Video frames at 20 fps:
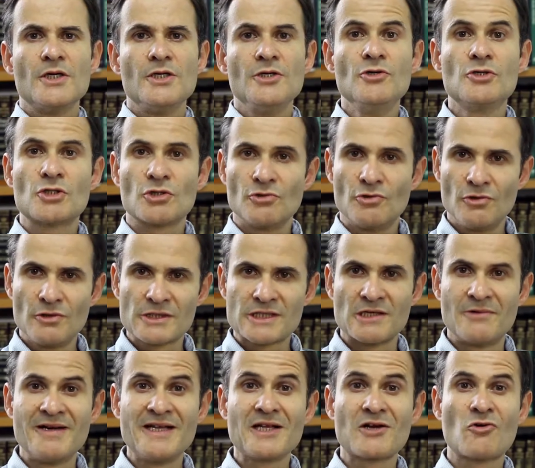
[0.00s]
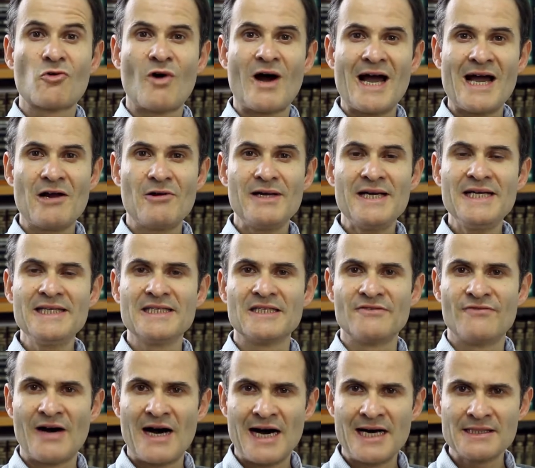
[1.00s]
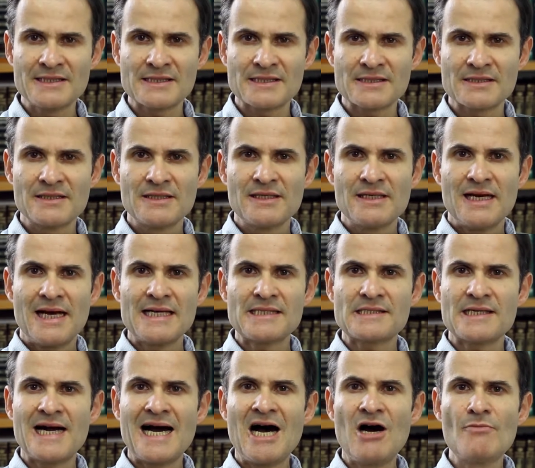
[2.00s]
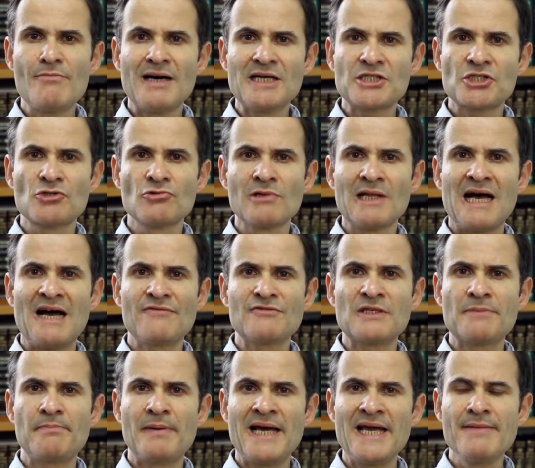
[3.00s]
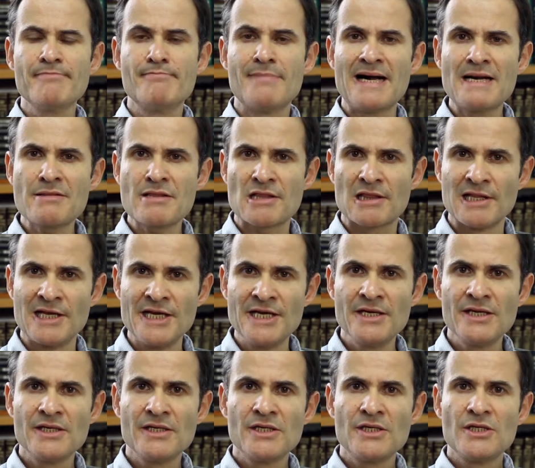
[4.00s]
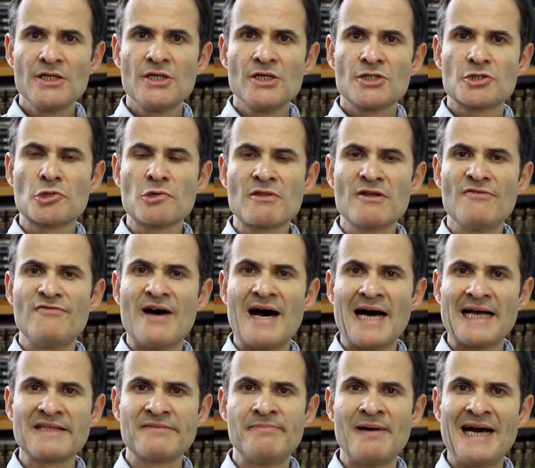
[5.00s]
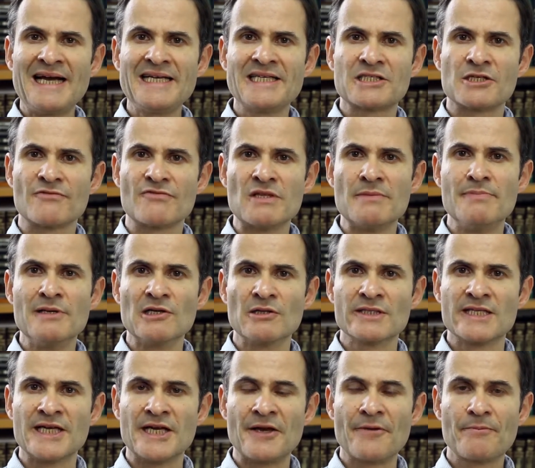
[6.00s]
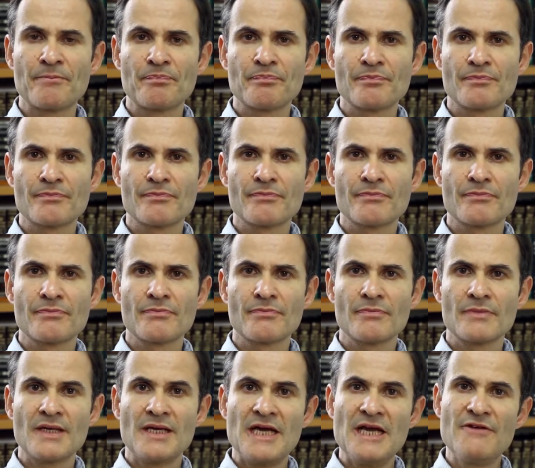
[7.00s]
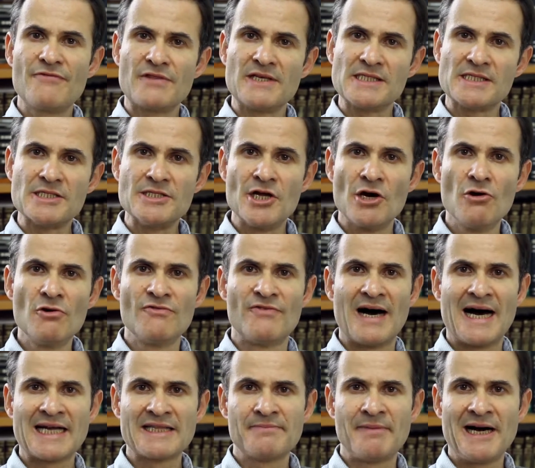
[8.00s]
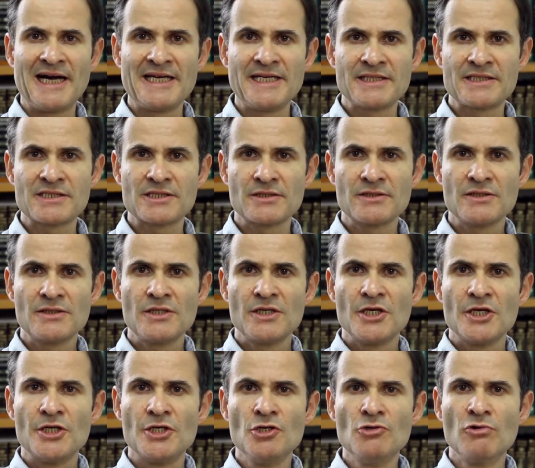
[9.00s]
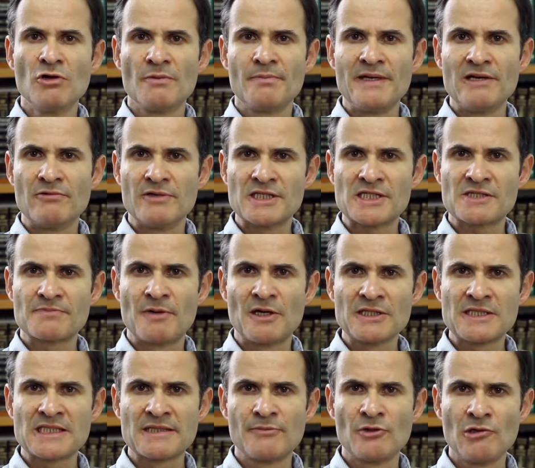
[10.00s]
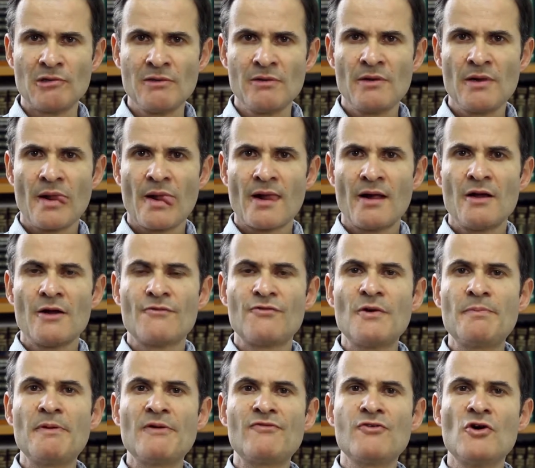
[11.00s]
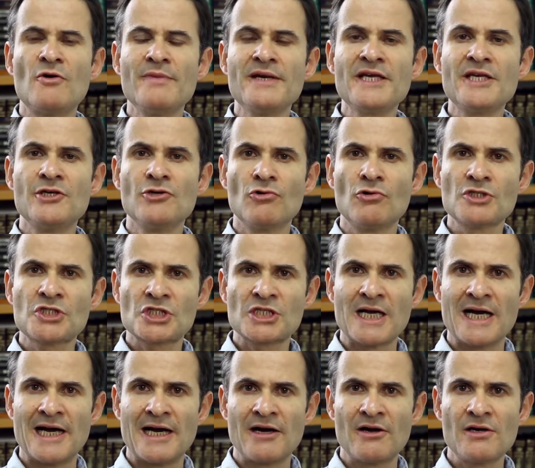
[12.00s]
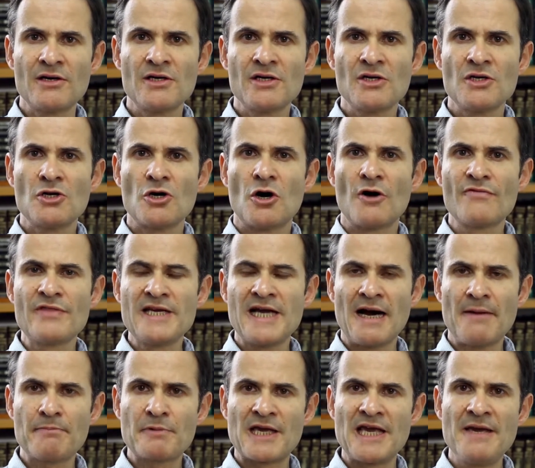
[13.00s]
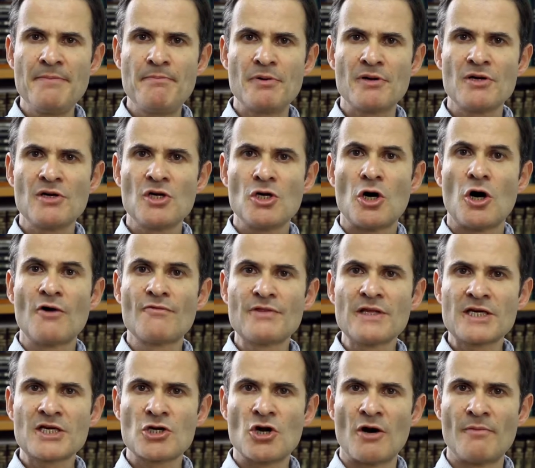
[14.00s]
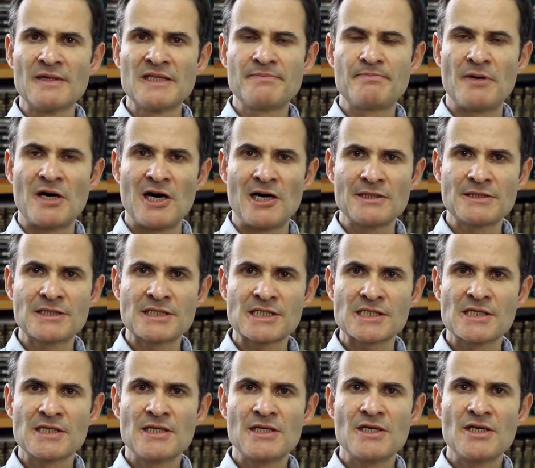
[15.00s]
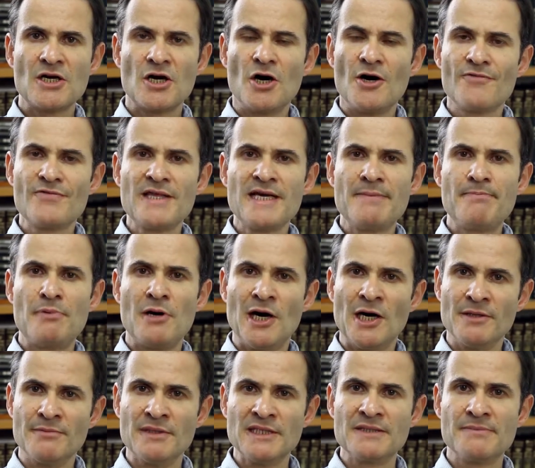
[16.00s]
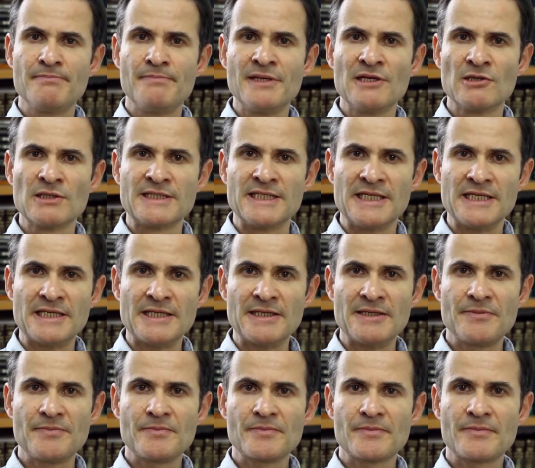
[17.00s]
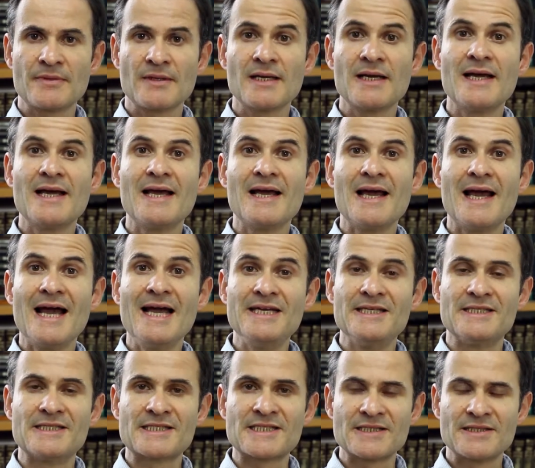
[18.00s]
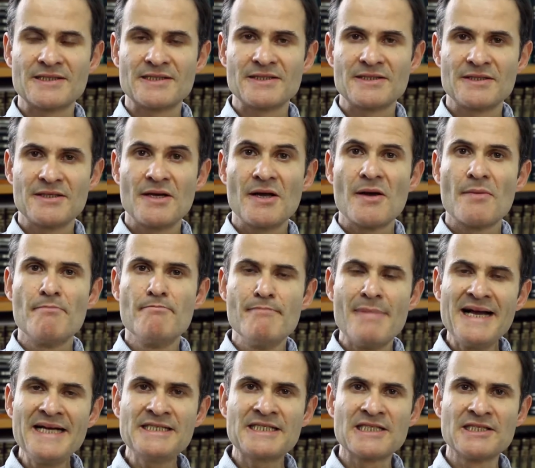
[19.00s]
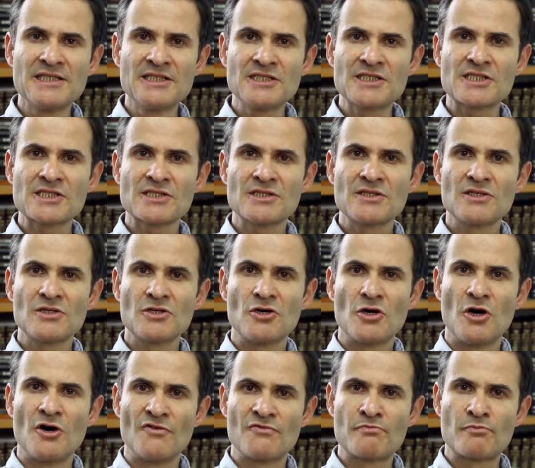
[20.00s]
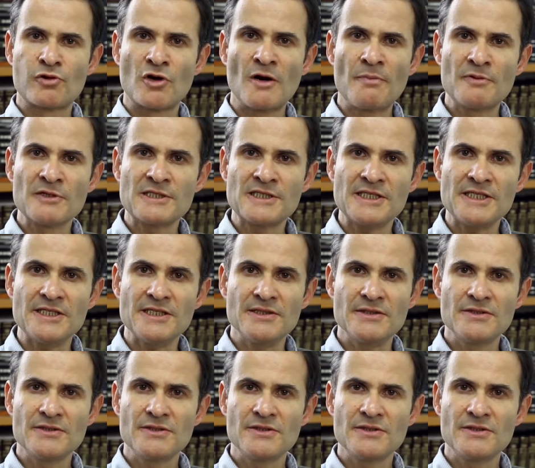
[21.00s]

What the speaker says: You should also inquire in advance as to how much you'll have to pay monthly to the va'ad bayit of the building. If there's no va'ad bayit, you will be responsible for performing your share of the upkeep of the common parts of the apartment building. 8. Maintenance of property.